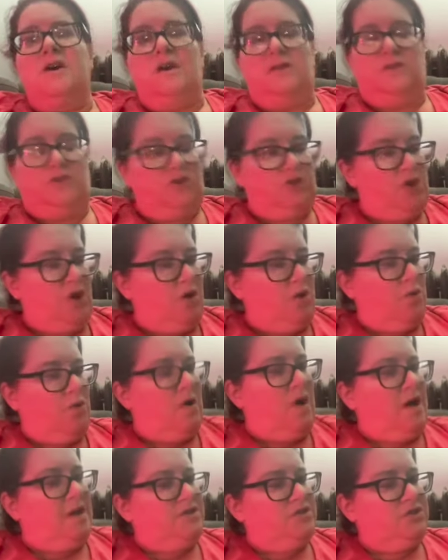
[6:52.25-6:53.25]
So
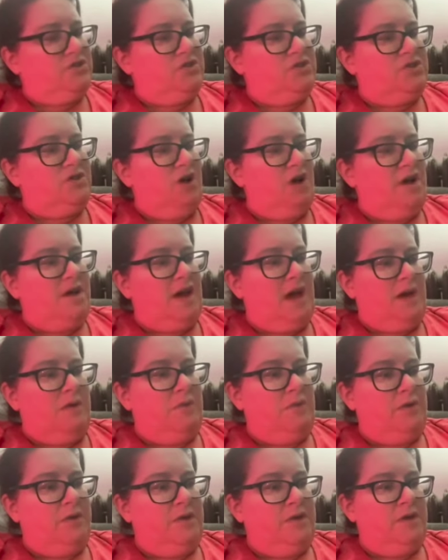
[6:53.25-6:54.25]
I just thought I
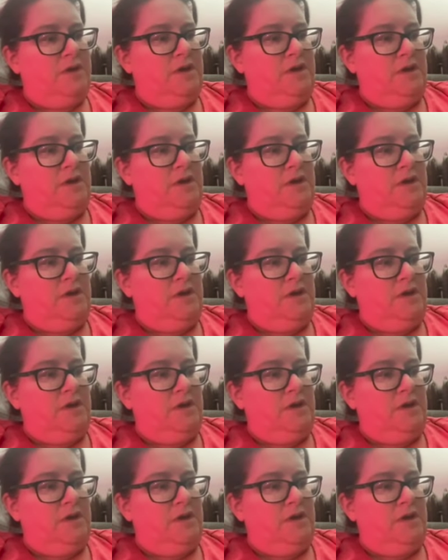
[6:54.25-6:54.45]
would